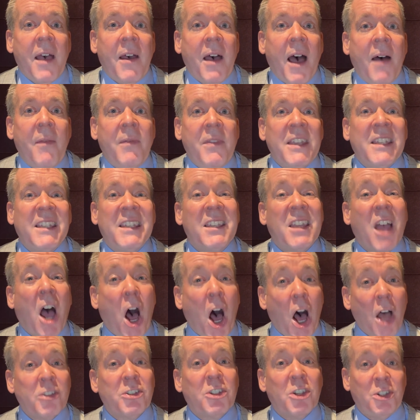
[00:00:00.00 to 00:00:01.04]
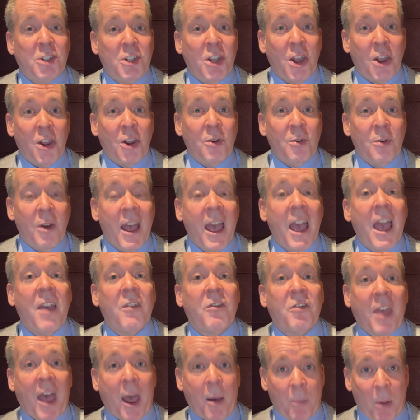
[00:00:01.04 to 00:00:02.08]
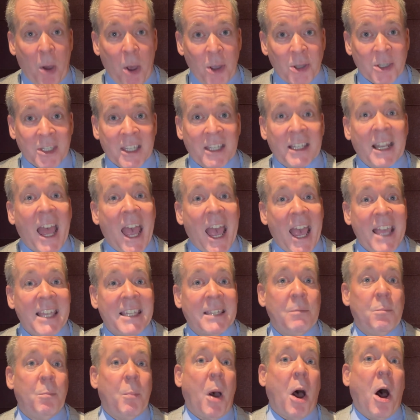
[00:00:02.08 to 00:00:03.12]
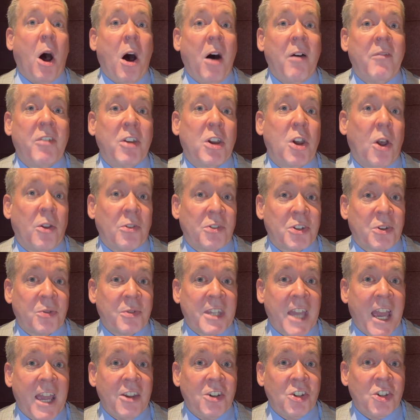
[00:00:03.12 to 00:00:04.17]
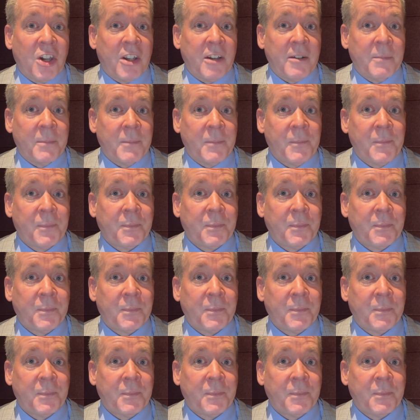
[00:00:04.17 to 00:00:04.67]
And this is hard to do if that person isn't part of the consultation.